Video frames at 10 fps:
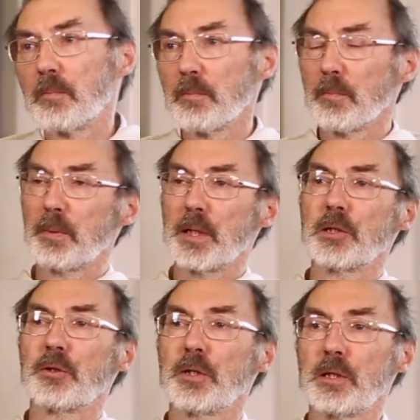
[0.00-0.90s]

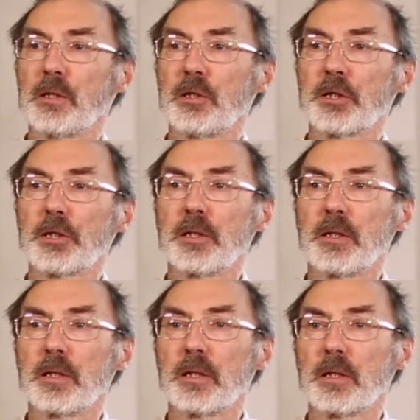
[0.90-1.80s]
But there's
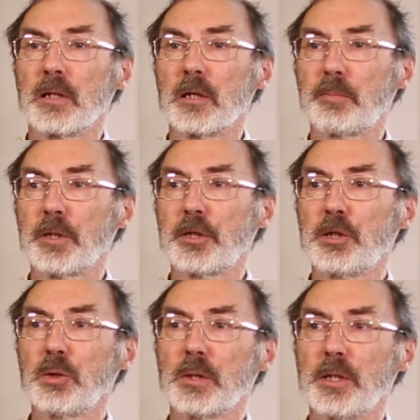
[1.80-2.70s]
a
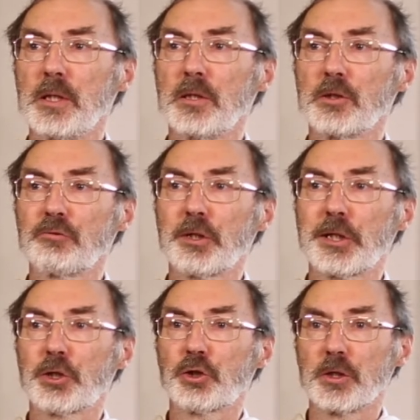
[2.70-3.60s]
peculiar
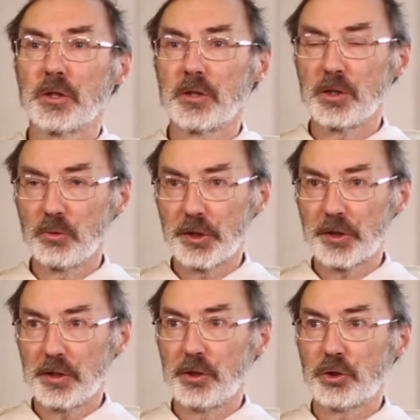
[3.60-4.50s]
Christian
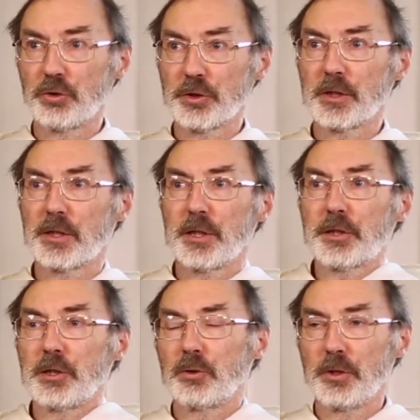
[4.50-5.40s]
usage, not a
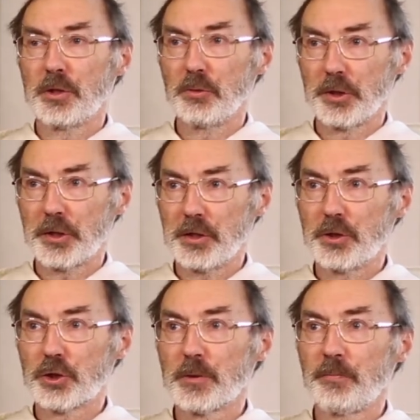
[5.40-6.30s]
classical
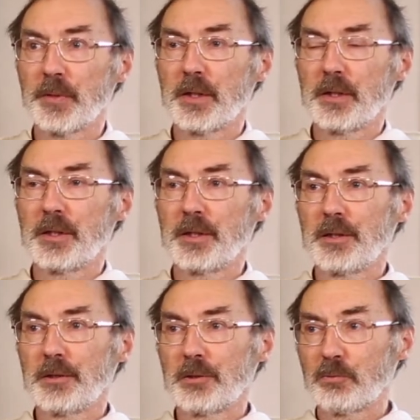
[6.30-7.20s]
usage,
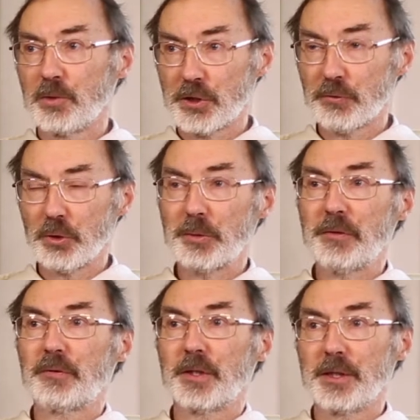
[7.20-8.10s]
which of course
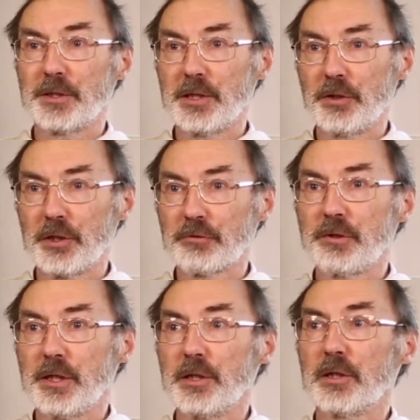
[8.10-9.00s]
we find in the
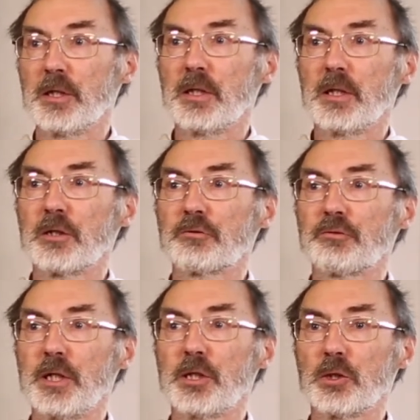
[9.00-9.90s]
Creed,
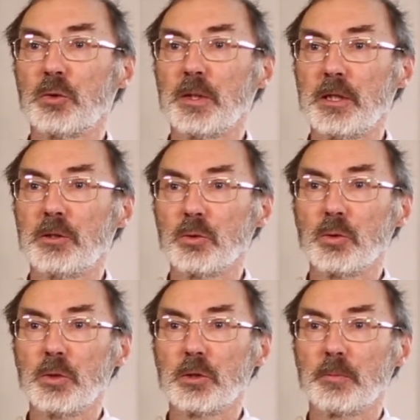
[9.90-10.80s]
credo in
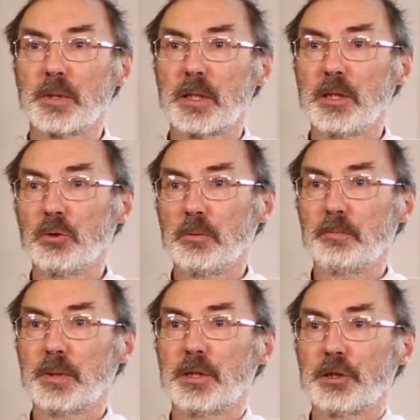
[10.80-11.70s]
unum
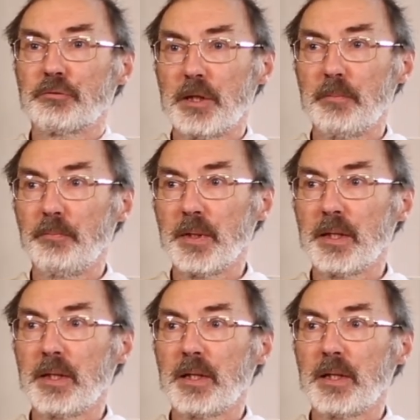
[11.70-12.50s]
Deum Patrem,